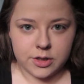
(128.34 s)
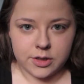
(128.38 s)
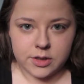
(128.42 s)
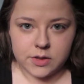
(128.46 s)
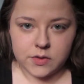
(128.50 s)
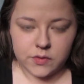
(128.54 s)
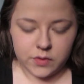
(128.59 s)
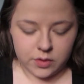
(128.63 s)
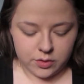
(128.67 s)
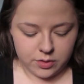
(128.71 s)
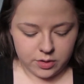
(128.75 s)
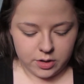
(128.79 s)
on
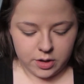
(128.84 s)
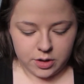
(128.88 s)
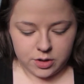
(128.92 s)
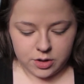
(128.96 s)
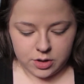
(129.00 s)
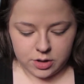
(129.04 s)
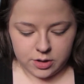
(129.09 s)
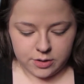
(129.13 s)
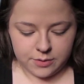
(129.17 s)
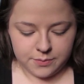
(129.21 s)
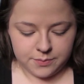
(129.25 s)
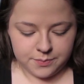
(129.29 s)
this
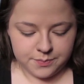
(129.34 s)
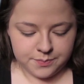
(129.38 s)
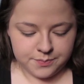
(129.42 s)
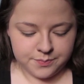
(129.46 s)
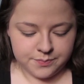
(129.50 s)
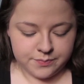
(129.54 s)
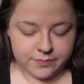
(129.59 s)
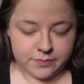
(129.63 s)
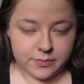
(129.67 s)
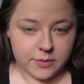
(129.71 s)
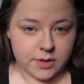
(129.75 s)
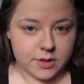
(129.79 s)
foundation.
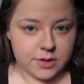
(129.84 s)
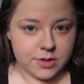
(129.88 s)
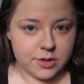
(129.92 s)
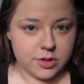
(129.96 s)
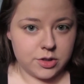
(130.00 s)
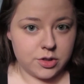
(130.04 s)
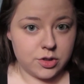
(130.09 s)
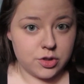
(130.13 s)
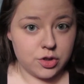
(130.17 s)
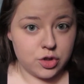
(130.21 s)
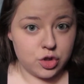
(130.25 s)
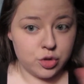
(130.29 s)

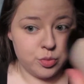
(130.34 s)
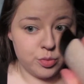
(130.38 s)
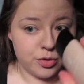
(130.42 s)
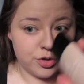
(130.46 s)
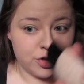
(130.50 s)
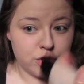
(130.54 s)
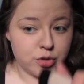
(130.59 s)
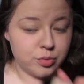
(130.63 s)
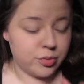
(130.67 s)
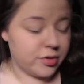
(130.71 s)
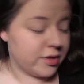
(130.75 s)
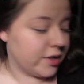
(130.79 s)
Super,
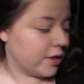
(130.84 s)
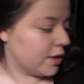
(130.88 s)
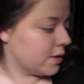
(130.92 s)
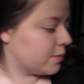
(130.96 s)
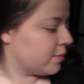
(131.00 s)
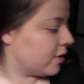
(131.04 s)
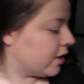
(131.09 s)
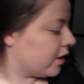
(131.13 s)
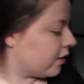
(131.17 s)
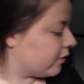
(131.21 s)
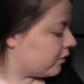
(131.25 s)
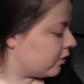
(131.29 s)
super nice
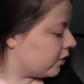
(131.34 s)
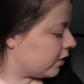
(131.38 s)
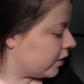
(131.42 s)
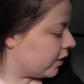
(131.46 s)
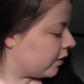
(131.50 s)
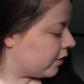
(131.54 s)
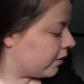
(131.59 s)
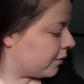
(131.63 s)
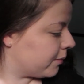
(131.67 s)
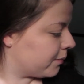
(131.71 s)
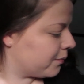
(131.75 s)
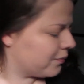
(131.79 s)
buy for
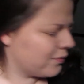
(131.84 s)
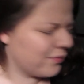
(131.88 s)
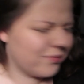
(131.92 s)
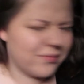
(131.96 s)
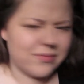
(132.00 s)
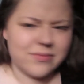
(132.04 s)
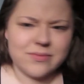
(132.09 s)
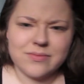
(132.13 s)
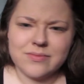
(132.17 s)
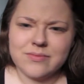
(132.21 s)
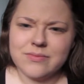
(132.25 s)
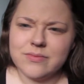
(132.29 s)
like
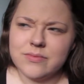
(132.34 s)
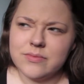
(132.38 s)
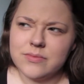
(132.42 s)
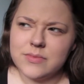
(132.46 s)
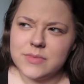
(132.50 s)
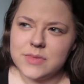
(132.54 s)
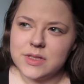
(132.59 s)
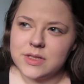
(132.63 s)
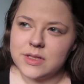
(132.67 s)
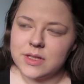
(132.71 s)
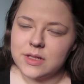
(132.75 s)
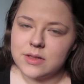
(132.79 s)
$6,
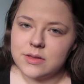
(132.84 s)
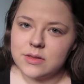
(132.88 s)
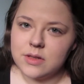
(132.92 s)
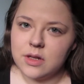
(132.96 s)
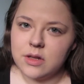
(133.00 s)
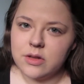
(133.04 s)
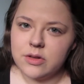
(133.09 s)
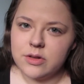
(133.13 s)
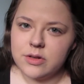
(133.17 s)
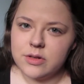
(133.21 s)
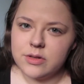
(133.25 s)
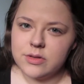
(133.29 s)

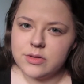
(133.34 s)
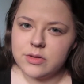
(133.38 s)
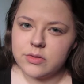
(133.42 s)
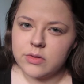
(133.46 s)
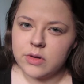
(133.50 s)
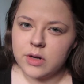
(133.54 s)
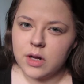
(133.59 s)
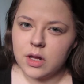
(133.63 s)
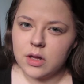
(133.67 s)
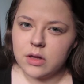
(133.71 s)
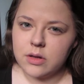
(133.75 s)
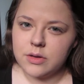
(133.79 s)

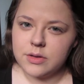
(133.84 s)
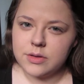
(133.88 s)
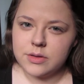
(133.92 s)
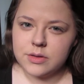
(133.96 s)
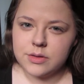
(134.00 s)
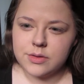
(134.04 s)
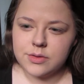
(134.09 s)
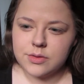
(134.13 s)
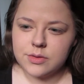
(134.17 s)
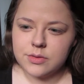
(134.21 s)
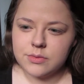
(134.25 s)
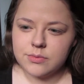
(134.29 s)

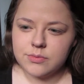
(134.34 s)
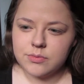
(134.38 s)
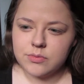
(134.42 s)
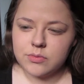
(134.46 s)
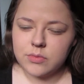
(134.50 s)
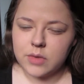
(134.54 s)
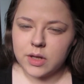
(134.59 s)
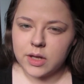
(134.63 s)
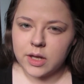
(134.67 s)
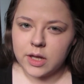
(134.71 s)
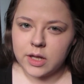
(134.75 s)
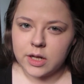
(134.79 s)
$3.
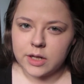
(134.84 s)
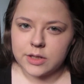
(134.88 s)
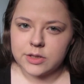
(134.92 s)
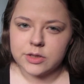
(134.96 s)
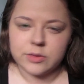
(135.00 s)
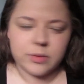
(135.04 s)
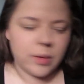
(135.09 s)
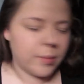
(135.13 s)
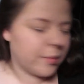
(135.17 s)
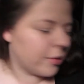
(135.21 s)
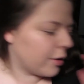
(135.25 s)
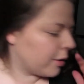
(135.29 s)
I can't
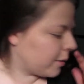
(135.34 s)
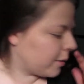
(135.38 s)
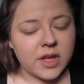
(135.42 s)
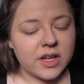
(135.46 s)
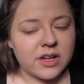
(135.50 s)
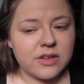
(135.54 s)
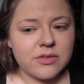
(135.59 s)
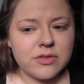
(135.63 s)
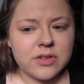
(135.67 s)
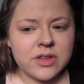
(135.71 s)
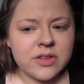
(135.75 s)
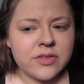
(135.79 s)
actually remember. I
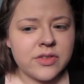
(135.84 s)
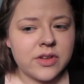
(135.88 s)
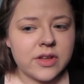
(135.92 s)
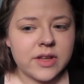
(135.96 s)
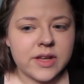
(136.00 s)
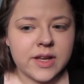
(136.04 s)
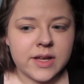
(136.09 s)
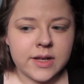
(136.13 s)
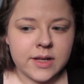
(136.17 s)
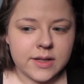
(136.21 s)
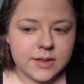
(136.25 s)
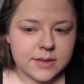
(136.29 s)
don't really feel
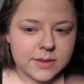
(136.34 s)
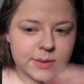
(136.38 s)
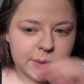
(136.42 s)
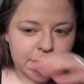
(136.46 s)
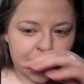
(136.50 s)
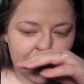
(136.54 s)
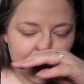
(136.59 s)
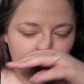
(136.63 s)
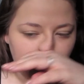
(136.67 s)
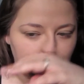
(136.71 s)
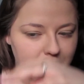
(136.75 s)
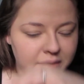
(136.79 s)
like I need
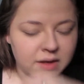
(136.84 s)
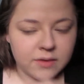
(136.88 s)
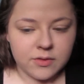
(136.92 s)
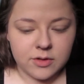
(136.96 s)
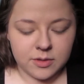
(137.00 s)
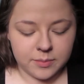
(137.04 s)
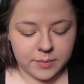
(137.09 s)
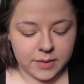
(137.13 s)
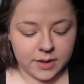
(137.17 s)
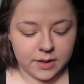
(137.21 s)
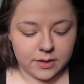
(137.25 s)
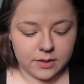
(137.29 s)
to
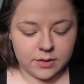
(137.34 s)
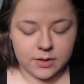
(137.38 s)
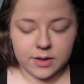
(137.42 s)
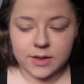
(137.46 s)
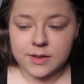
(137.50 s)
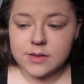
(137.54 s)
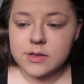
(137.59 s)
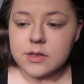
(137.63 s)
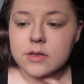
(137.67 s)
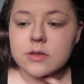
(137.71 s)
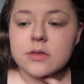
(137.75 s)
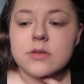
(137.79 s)
cover my under eye
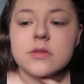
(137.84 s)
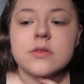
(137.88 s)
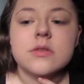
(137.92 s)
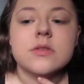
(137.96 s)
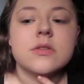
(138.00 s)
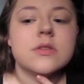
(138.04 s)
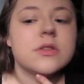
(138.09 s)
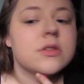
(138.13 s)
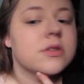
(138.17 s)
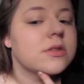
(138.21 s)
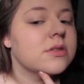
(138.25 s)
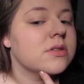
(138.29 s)

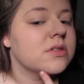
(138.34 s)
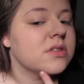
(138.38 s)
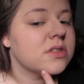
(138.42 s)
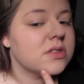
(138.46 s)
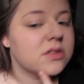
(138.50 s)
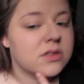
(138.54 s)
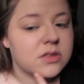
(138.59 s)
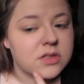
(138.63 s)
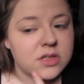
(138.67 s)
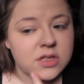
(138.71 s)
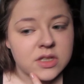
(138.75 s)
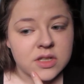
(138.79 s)
circles or
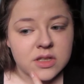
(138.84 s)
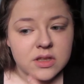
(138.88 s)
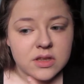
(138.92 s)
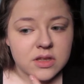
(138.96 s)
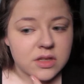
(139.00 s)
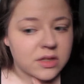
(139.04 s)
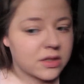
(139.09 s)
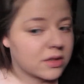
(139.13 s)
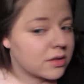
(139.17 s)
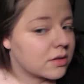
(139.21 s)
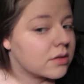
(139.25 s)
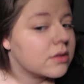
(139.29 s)
zits or
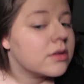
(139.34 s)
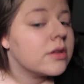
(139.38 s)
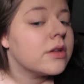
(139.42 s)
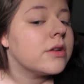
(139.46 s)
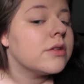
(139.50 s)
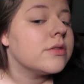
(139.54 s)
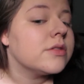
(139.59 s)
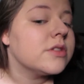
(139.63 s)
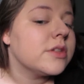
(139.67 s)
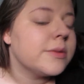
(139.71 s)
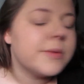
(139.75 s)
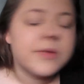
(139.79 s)
anything. They
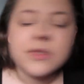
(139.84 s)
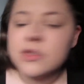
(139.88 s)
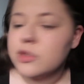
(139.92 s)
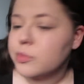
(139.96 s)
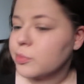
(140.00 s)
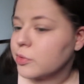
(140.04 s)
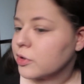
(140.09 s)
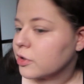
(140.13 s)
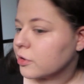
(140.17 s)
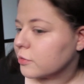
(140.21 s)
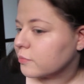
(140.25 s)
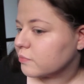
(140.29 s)
don't seem to be
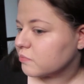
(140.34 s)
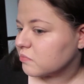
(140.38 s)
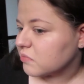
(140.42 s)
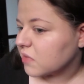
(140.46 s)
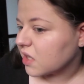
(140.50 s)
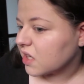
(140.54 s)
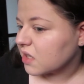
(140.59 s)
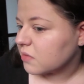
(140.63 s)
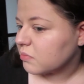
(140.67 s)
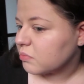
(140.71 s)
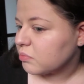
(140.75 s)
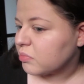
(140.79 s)
super
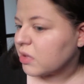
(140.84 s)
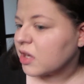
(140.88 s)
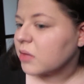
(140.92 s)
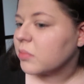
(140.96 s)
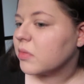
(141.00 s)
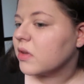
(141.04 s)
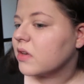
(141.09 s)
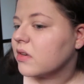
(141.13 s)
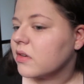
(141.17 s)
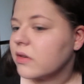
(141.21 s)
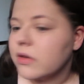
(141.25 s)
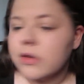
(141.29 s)
like
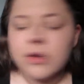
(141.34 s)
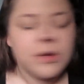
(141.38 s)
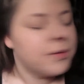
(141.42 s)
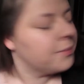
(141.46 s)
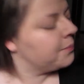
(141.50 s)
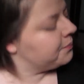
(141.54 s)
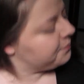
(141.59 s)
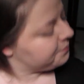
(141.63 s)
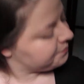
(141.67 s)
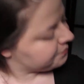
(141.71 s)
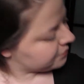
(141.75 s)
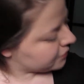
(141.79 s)
pigmented.
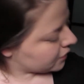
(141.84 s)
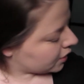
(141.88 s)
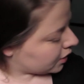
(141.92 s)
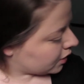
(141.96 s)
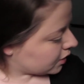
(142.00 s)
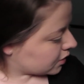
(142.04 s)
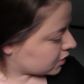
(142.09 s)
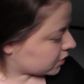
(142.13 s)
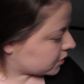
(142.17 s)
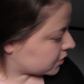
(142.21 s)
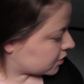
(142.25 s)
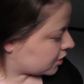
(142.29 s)
So
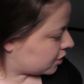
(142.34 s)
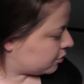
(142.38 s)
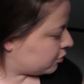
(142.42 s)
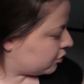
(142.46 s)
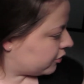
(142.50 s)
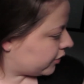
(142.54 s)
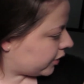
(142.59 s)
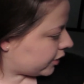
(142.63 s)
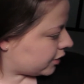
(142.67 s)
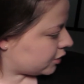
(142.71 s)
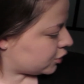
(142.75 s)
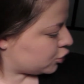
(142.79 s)
I'm just gonna
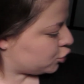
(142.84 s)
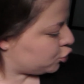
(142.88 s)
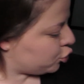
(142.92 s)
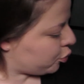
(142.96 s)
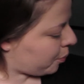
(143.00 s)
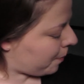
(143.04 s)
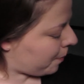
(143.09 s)
move on to